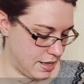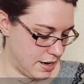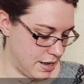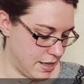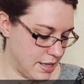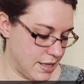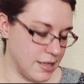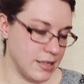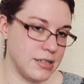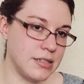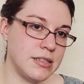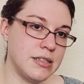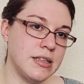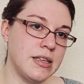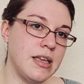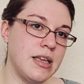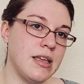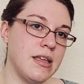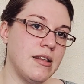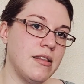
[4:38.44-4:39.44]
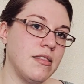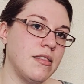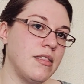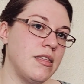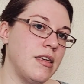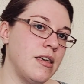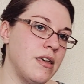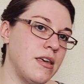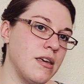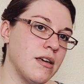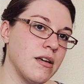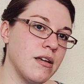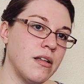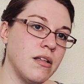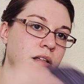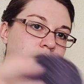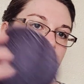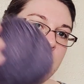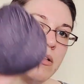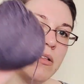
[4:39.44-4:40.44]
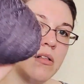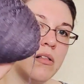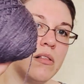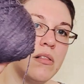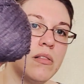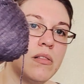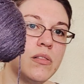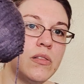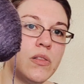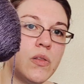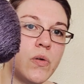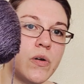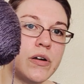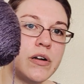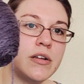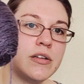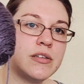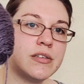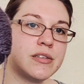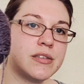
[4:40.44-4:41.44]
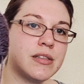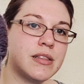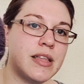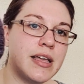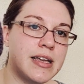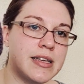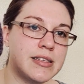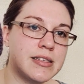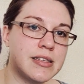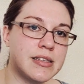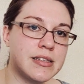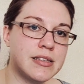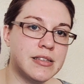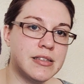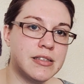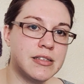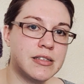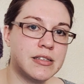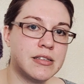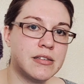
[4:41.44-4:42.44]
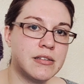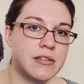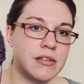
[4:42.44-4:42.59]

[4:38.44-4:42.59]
It is in the Lorna's Laces.